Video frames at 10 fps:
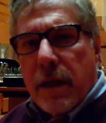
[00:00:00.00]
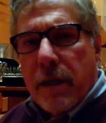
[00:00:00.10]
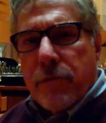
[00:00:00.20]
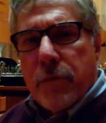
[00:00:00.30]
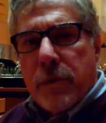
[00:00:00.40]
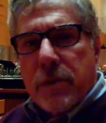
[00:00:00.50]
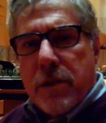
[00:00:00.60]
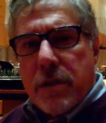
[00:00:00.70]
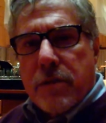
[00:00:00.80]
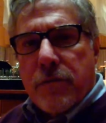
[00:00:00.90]
have a real
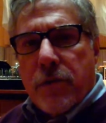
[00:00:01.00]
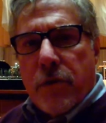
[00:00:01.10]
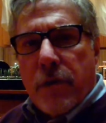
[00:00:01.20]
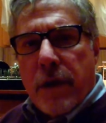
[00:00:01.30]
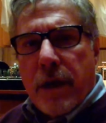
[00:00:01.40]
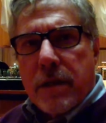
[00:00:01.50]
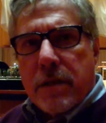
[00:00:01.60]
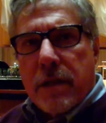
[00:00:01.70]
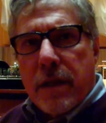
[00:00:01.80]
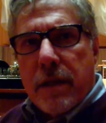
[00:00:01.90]
sense of
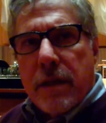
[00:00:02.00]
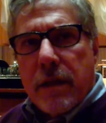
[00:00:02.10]
curiosity.